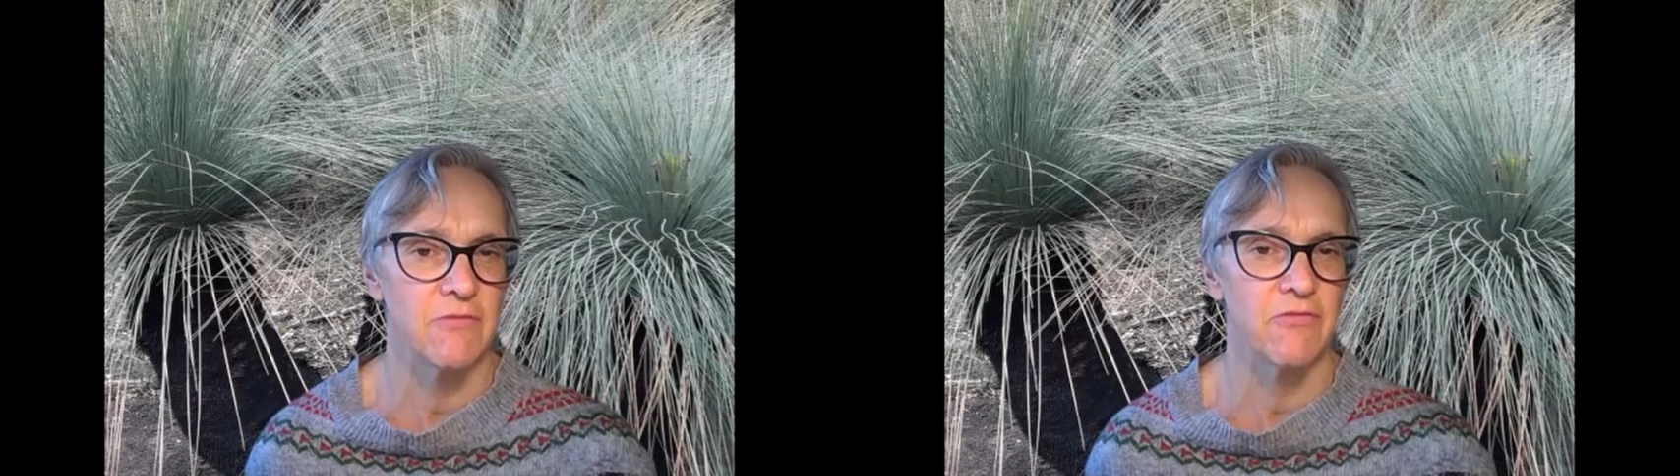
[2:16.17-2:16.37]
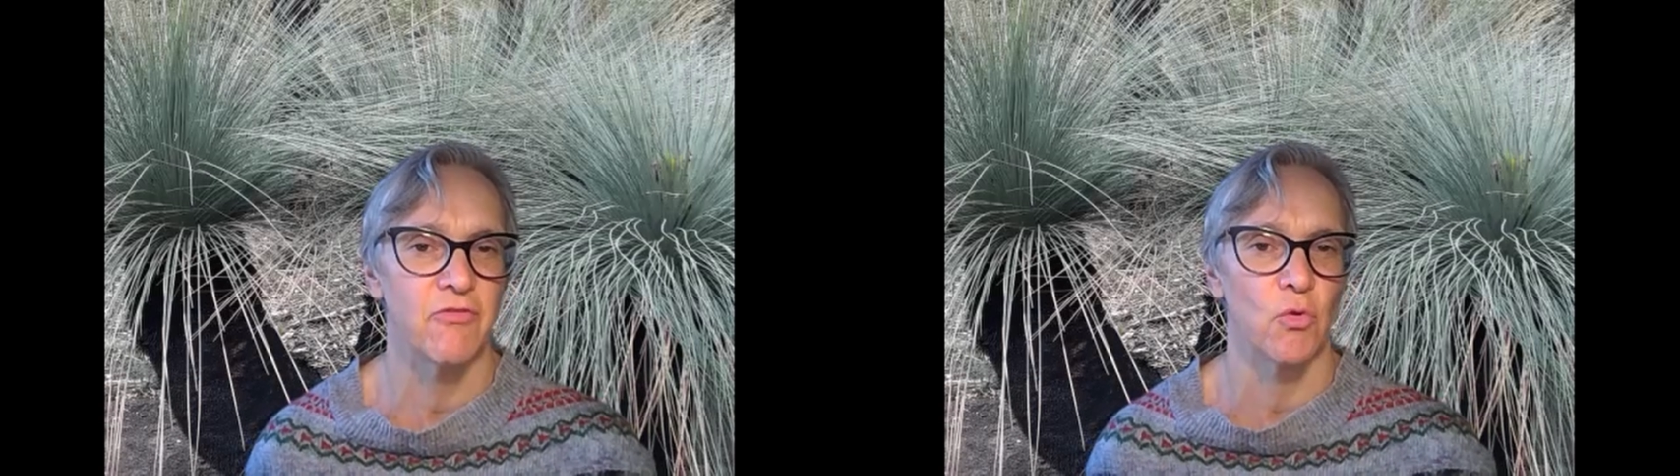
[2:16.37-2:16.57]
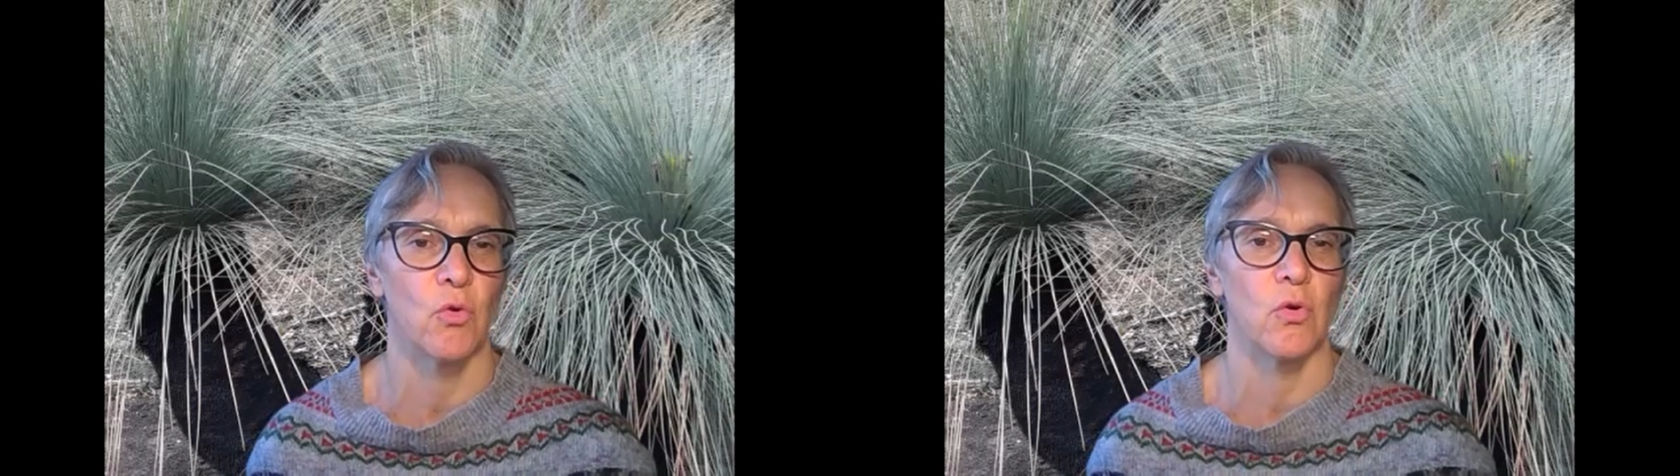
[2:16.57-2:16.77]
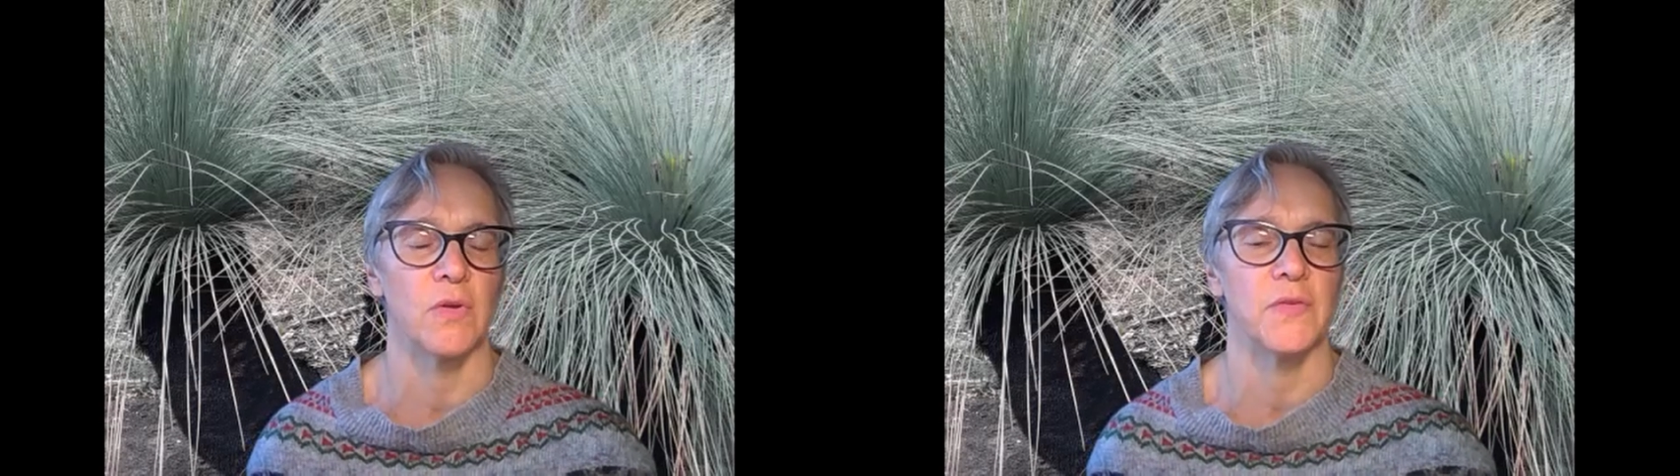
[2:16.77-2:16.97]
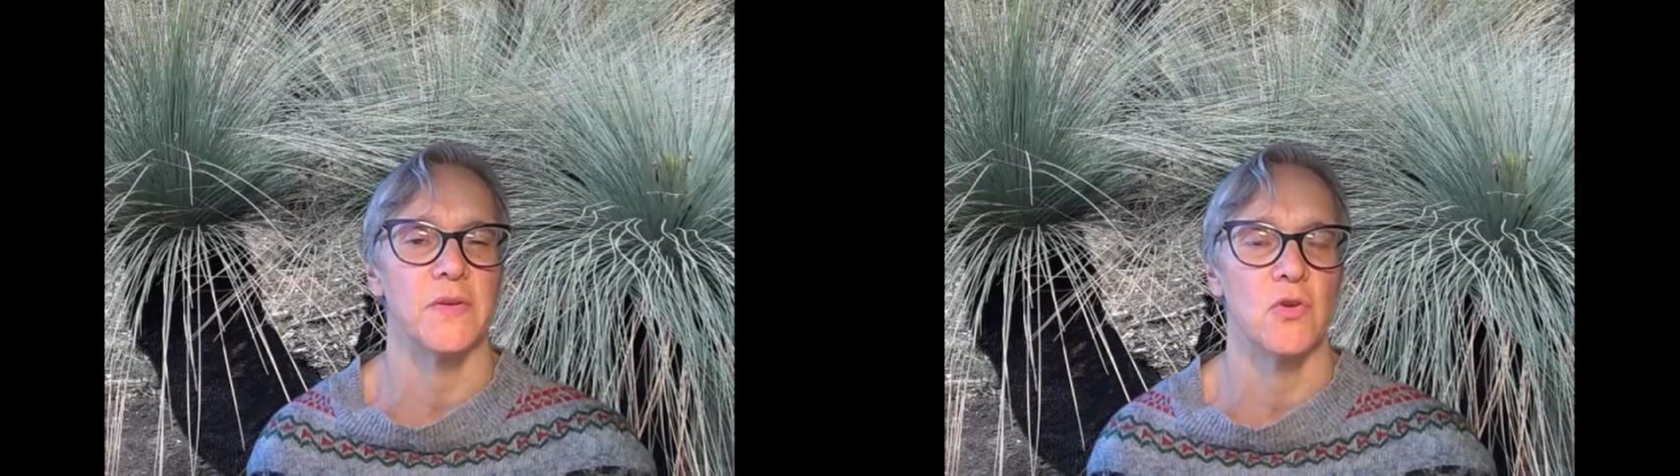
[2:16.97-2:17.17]

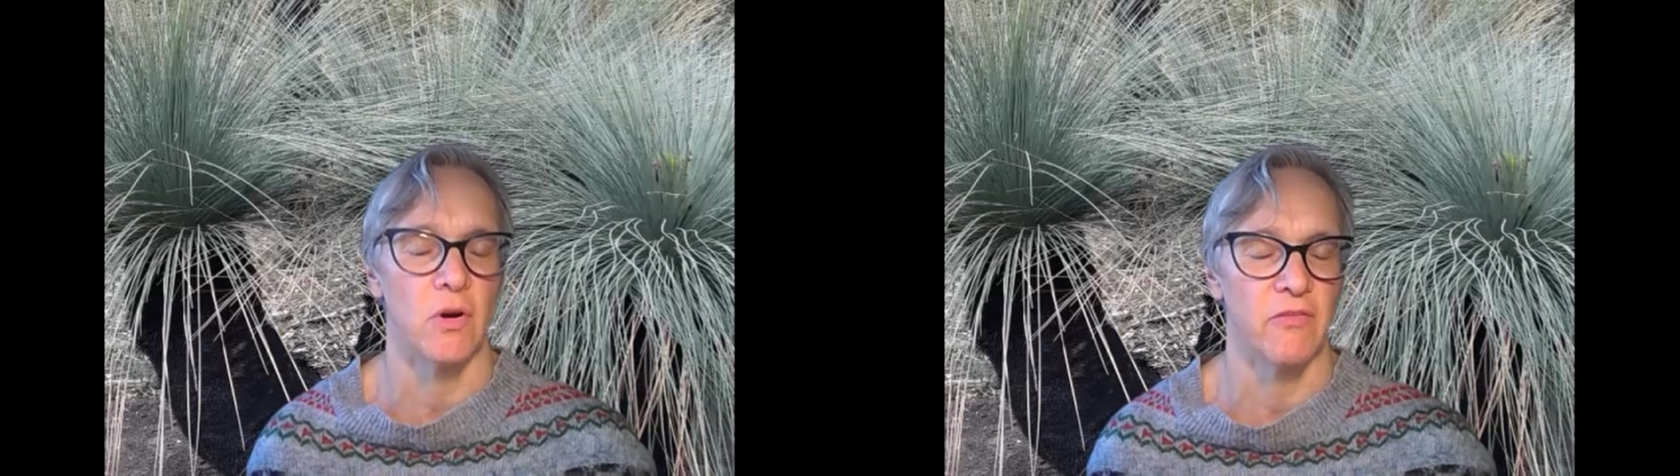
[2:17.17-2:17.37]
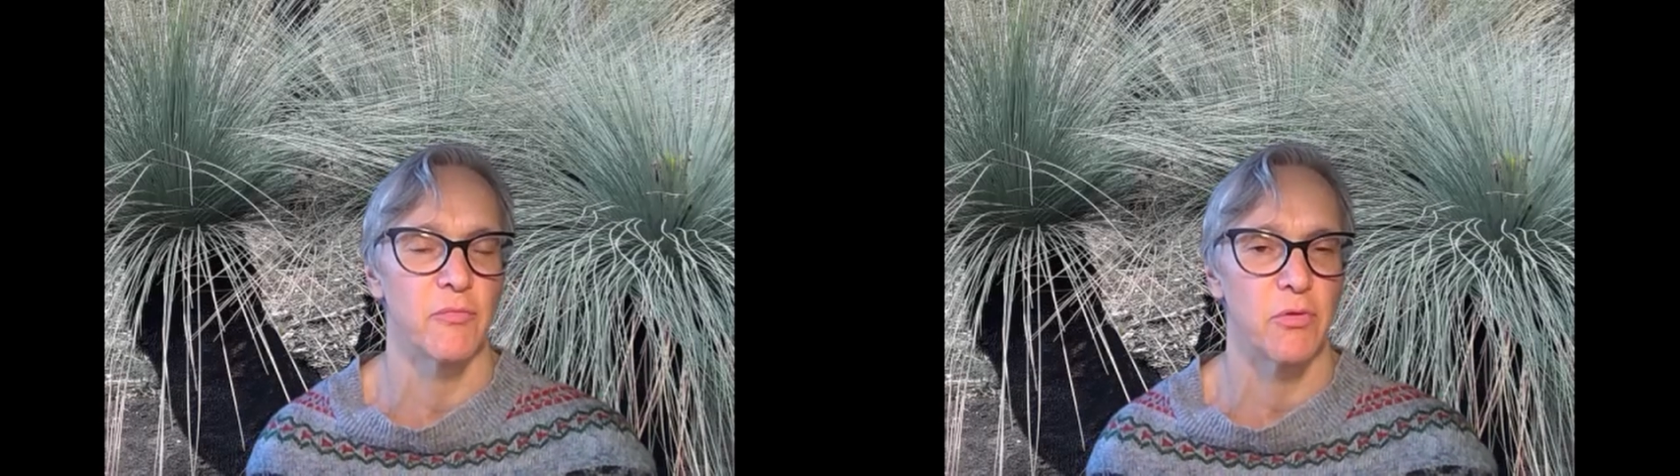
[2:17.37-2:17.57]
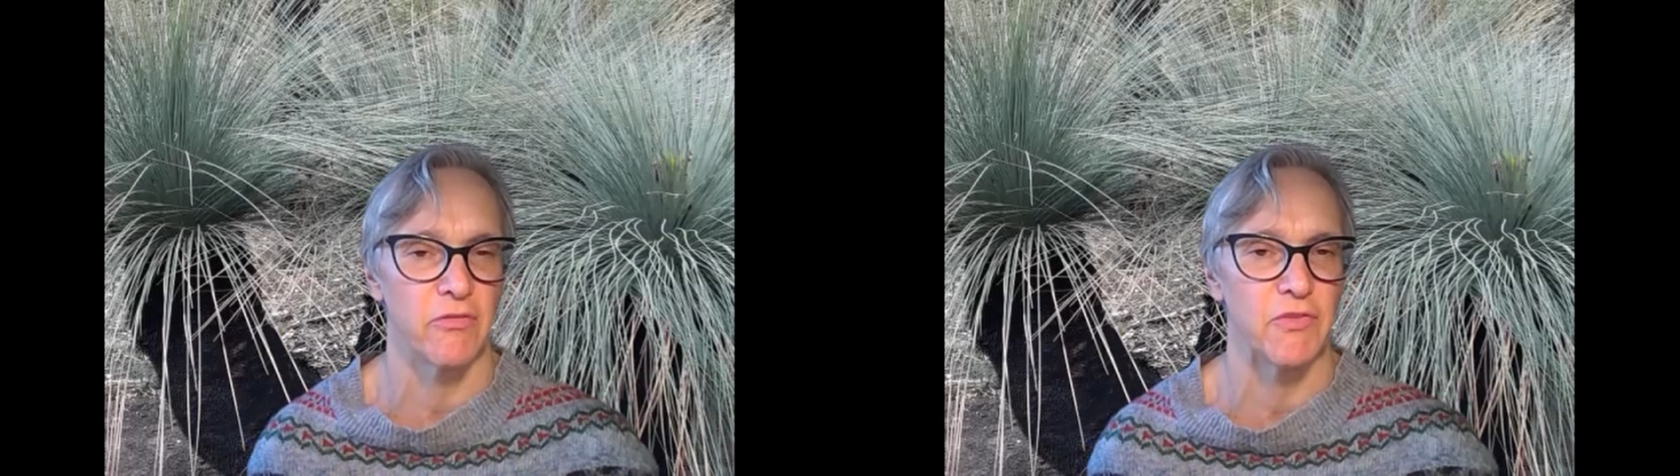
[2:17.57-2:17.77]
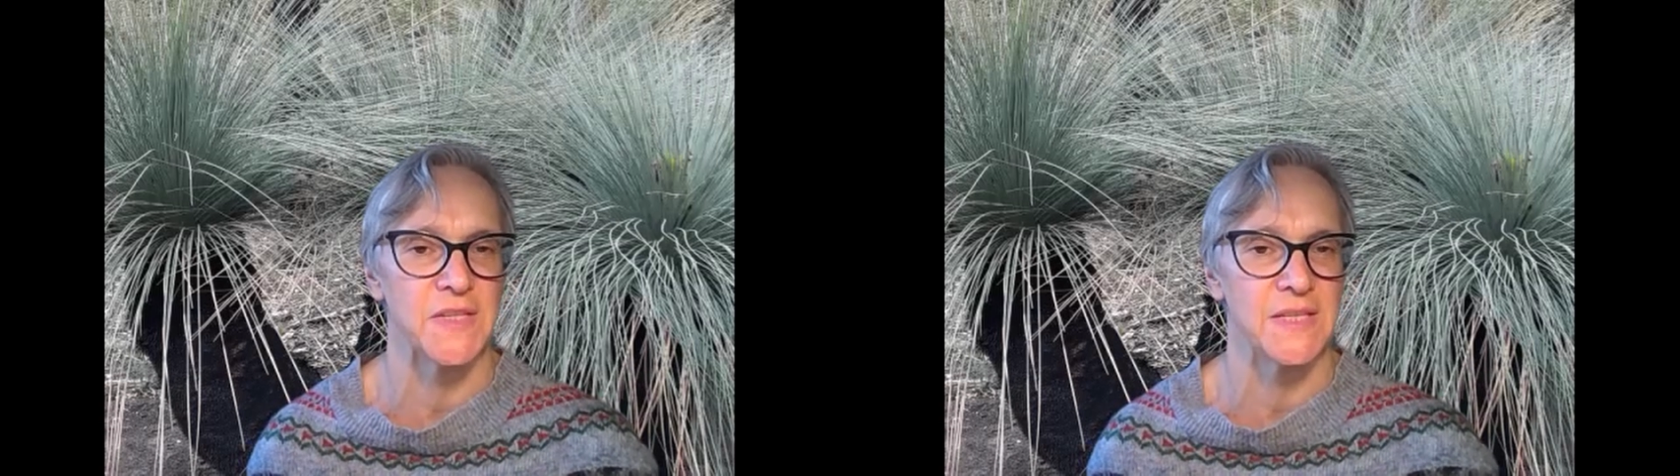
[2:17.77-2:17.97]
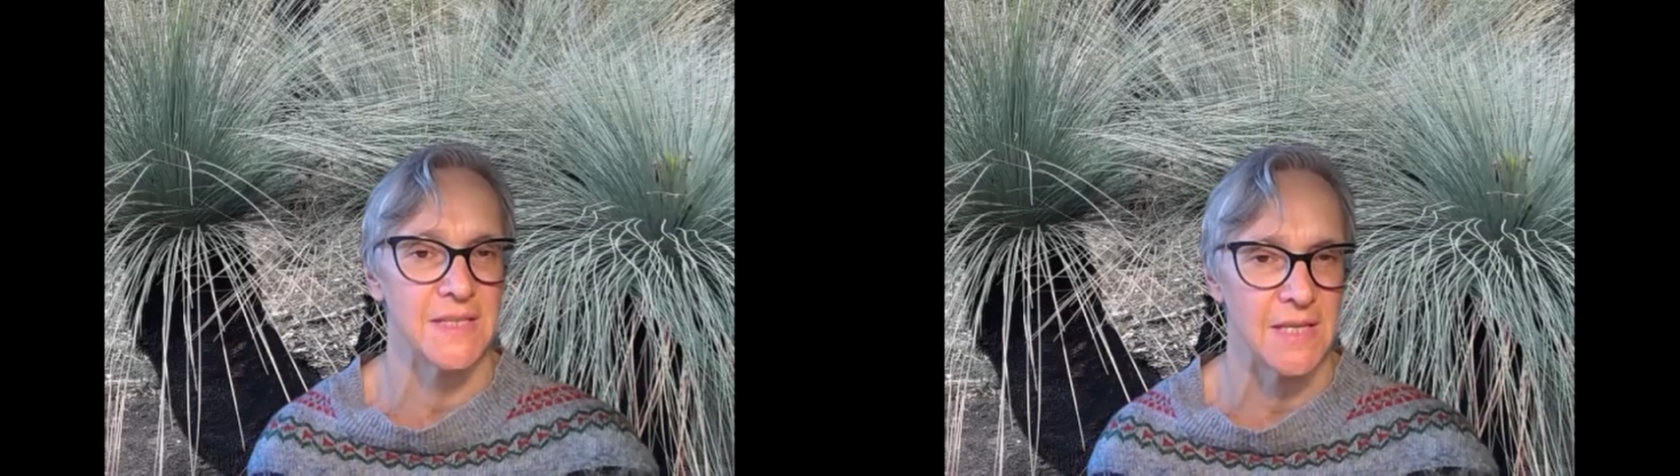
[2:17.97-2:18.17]
for not-for-profit
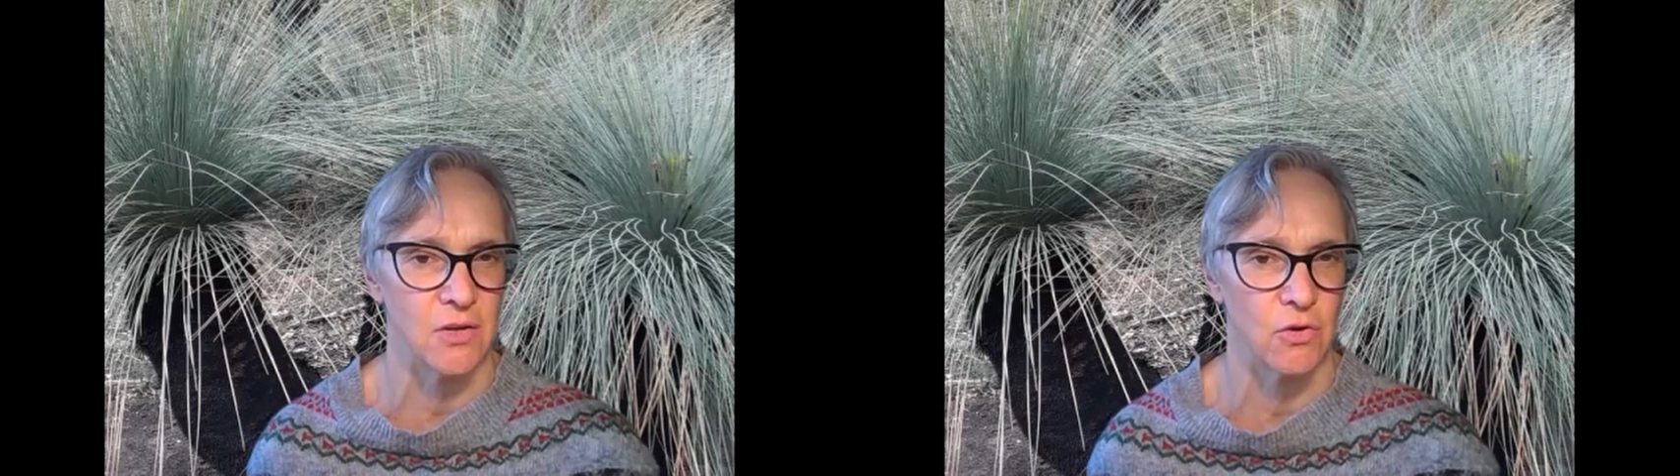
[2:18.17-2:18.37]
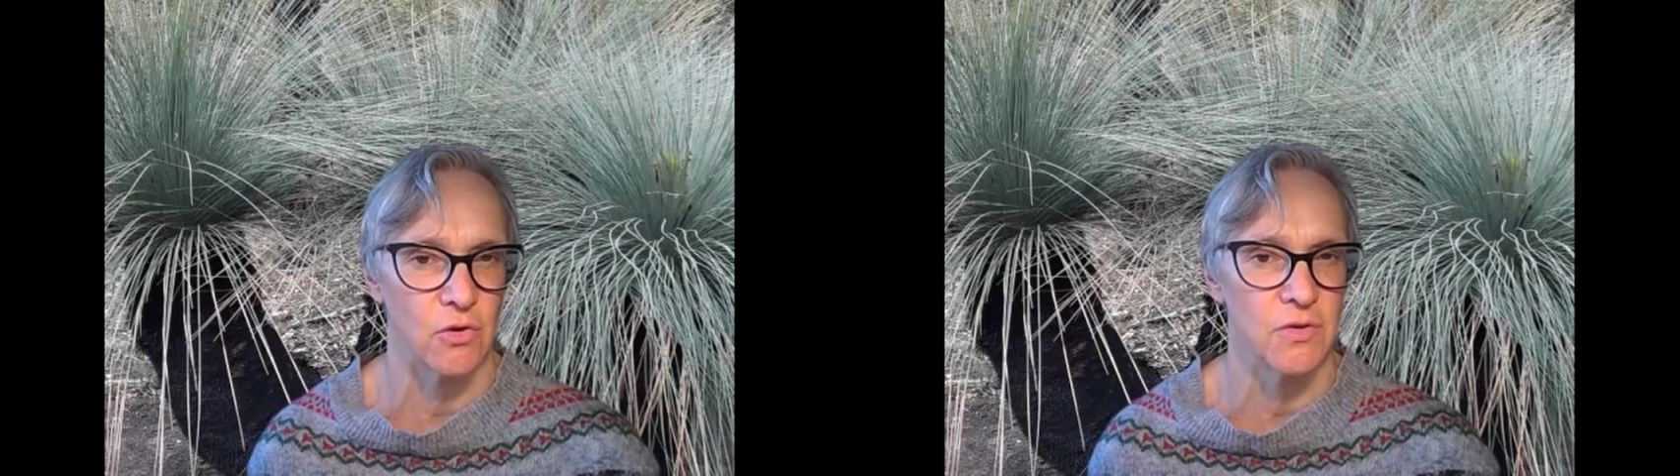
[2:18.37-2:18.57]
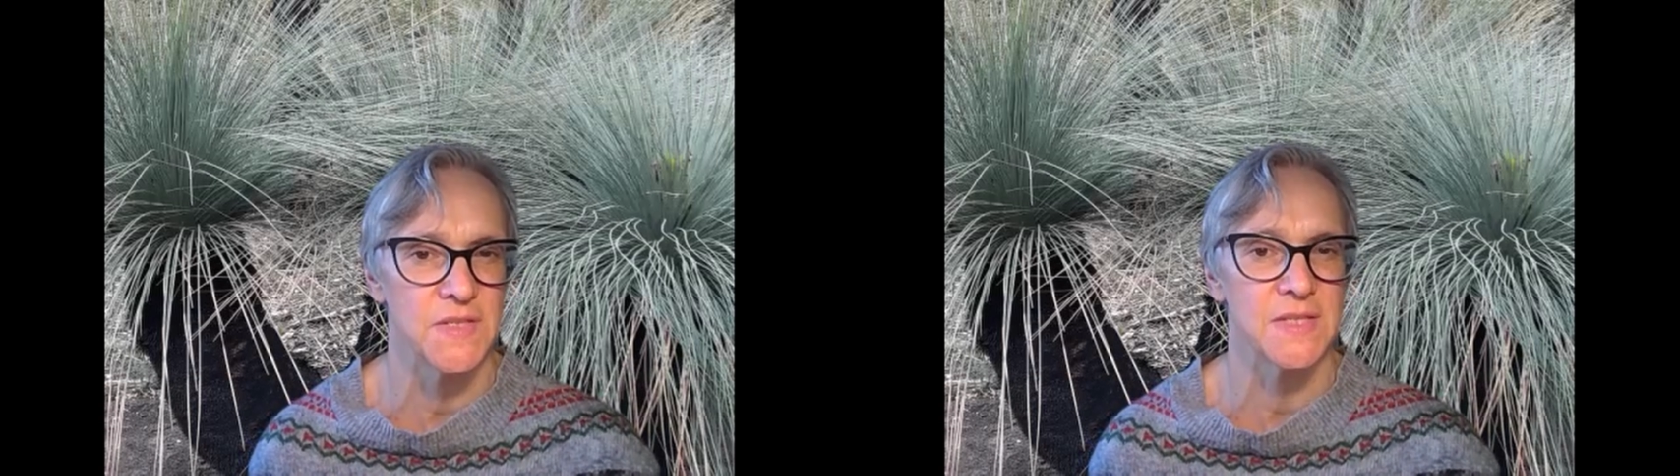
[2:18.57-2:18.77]
CEOs